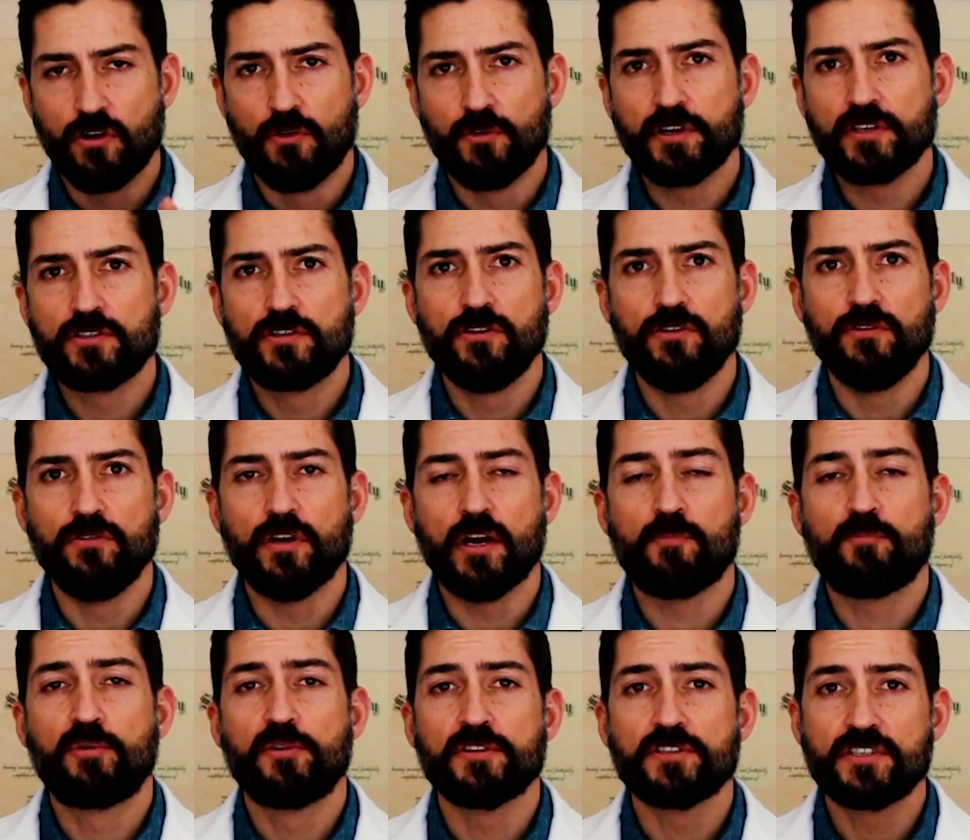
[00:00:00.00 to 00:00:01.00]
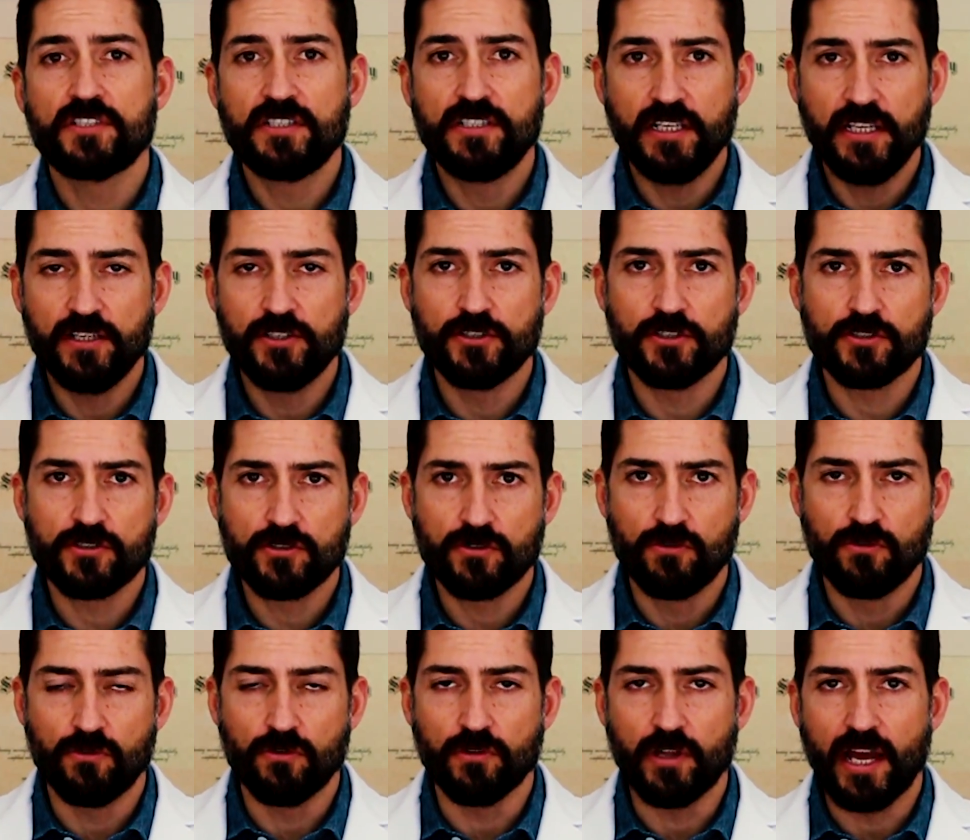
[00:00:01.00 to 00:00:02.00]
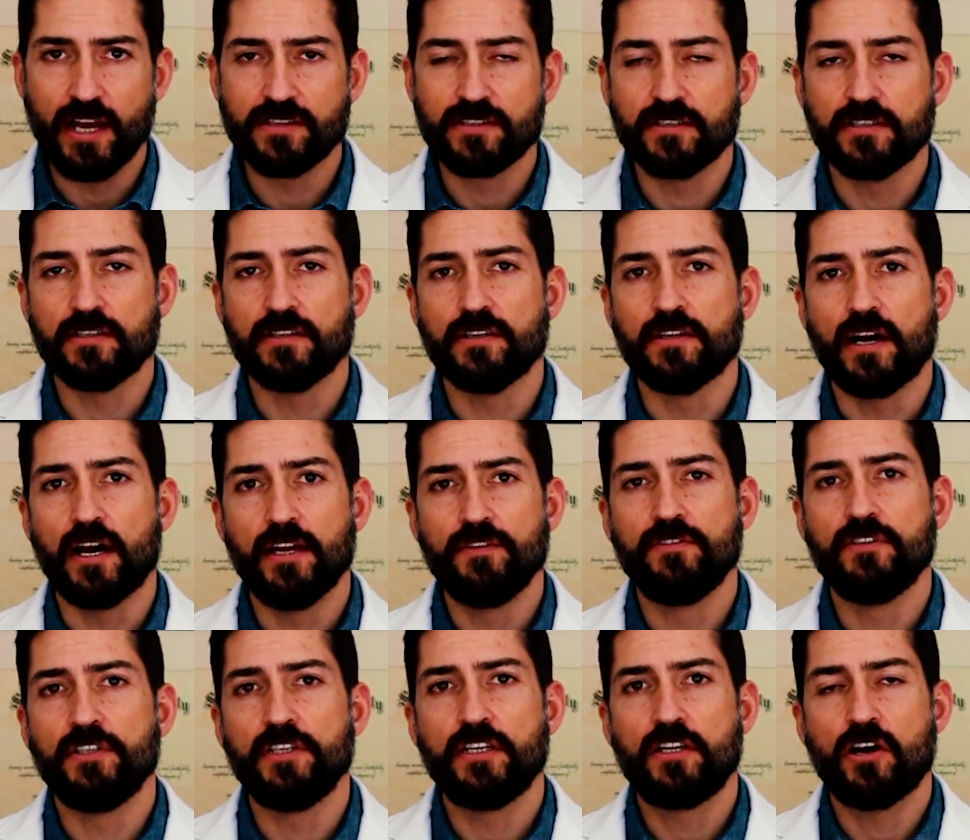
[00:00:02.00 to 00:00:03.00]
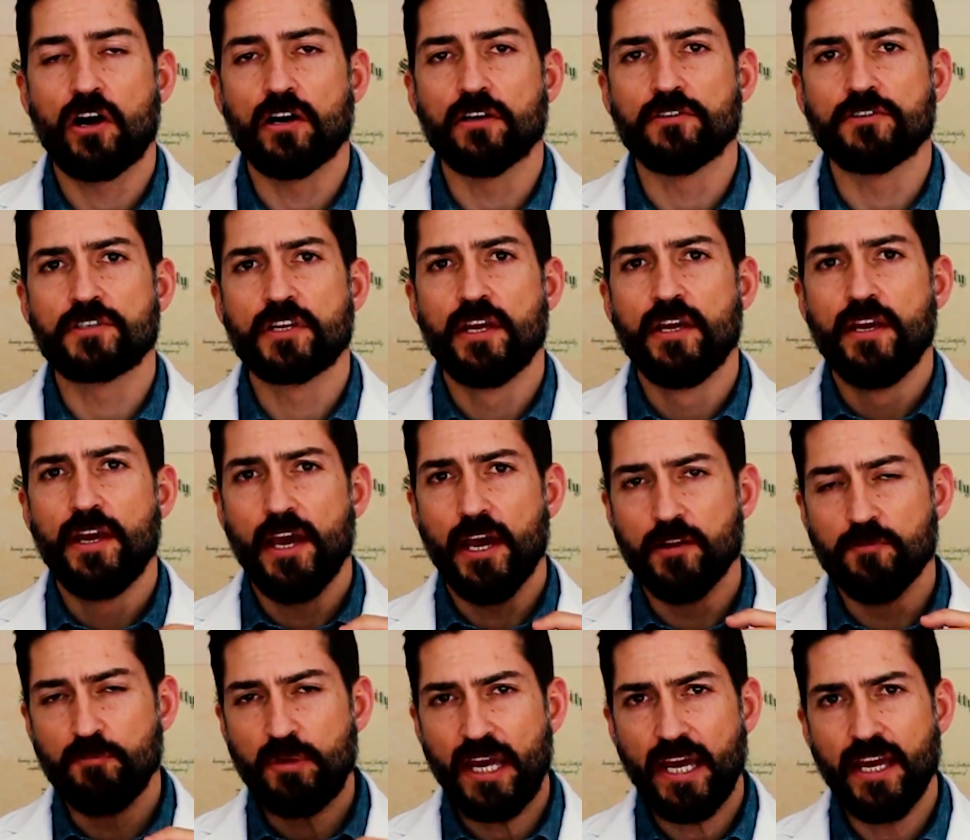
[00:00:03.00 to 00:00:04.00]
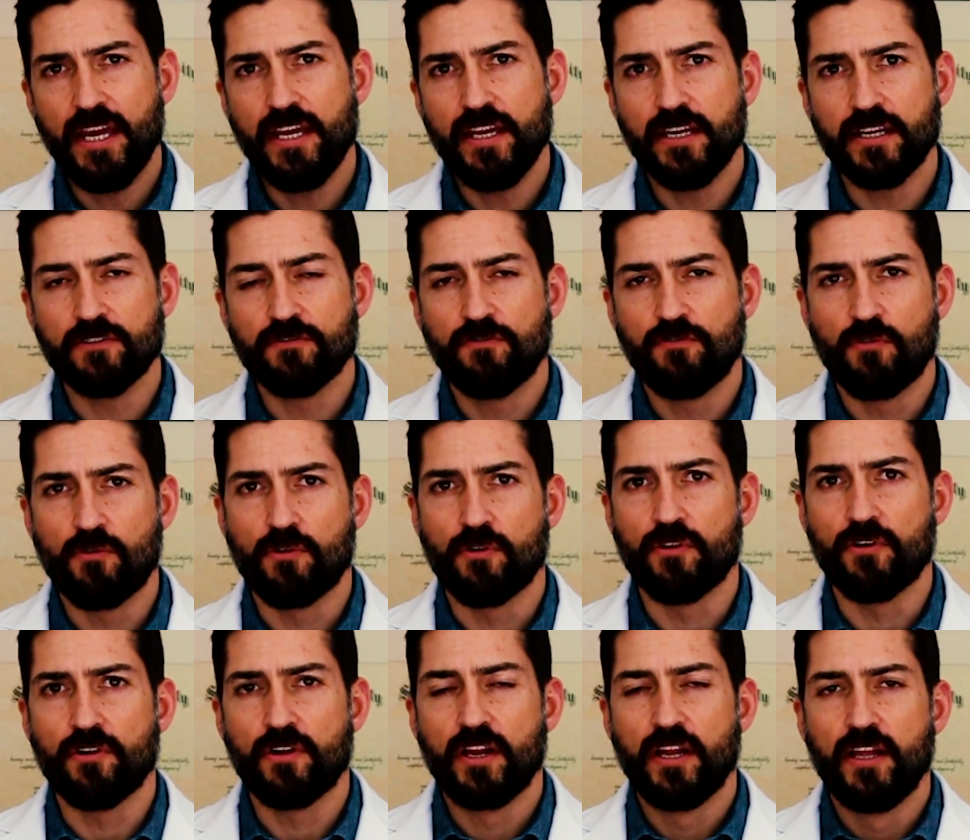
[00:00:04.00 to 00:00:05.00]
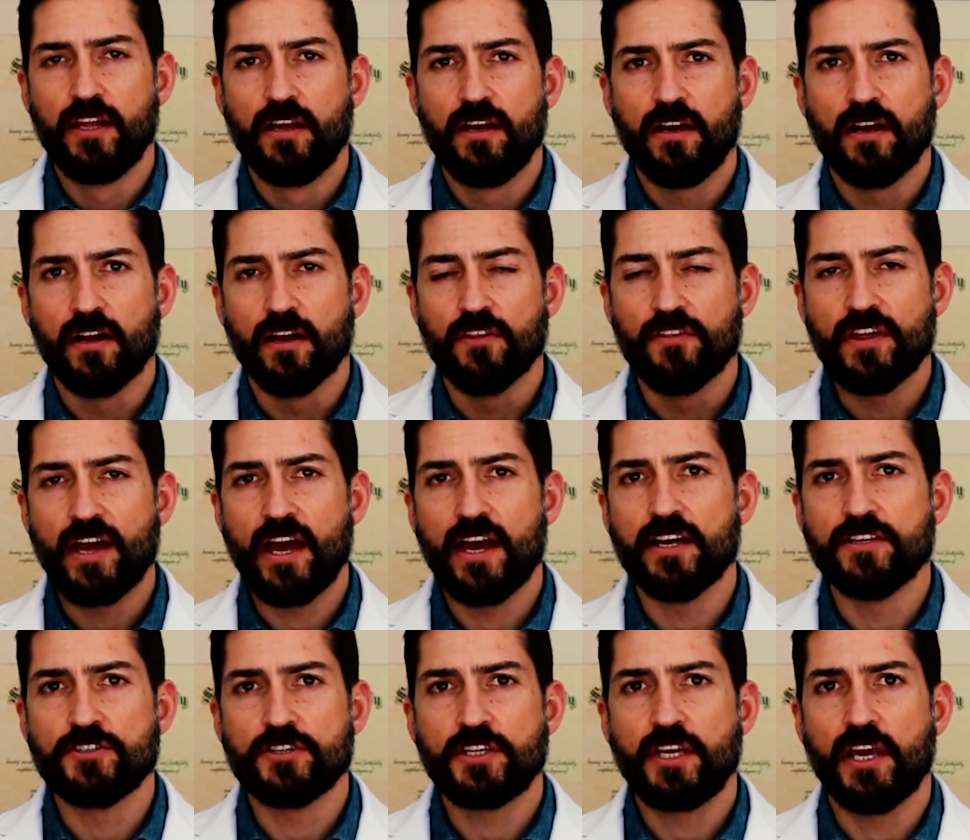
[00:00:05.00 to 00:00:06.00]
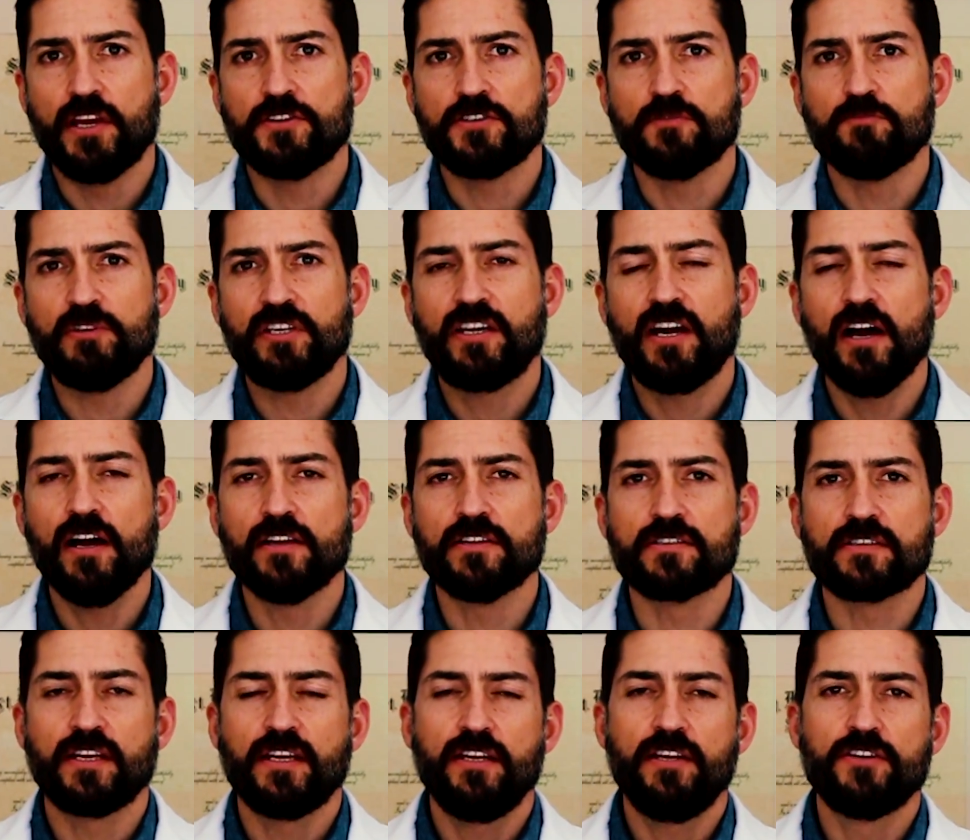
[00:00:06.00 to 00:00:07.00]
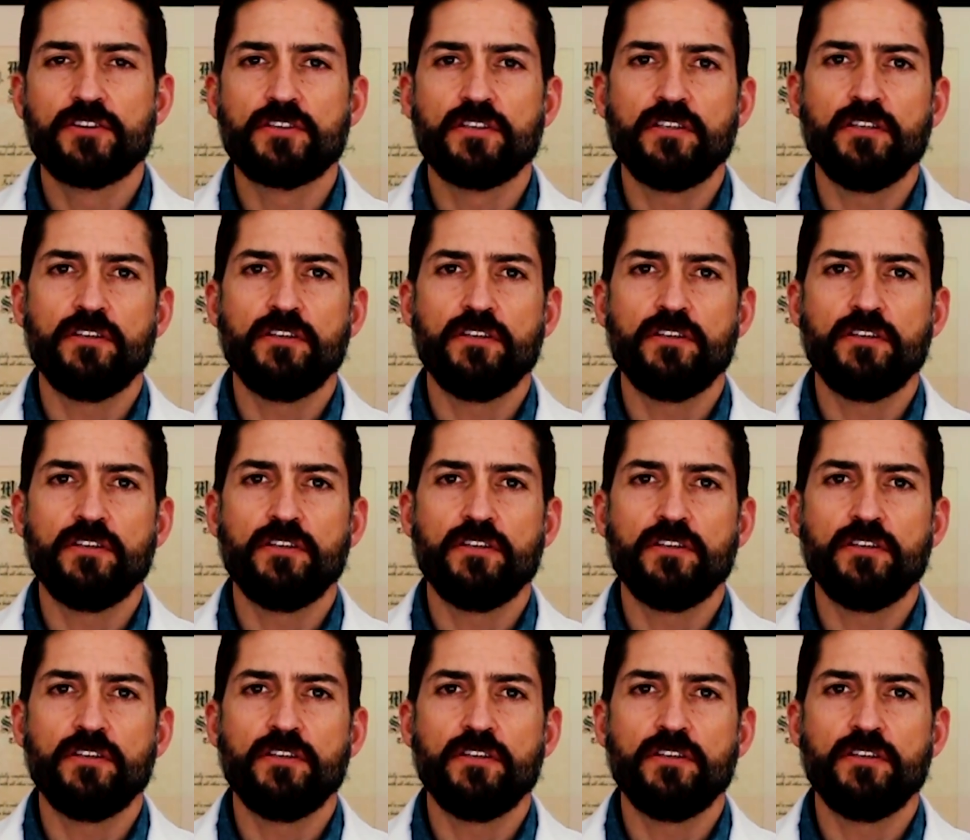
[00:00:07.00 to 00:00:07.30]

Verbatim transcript: going to a prestigious school, as in an Ivy League college, and paying for that education. Because here's the